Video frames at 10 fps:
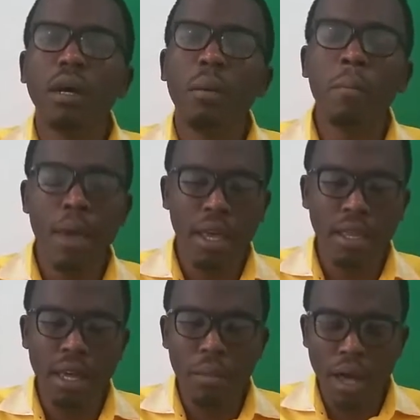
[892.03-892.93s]
make
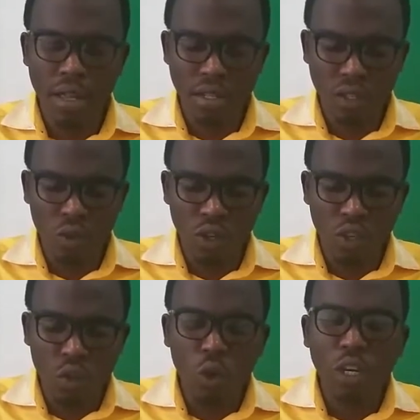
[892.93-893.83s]
them as your
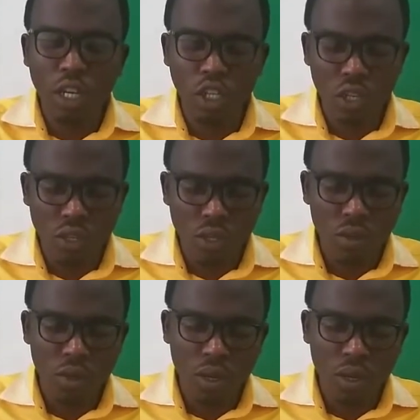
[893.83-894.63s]
new connections.